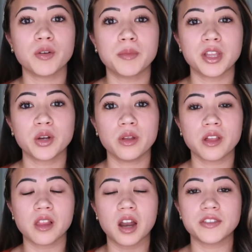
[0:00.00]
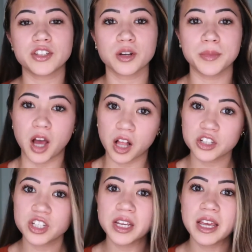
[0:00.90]
familiar with a lot of the
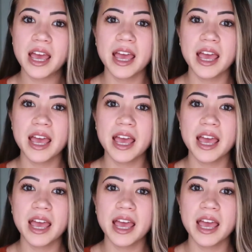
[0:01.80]
terminology,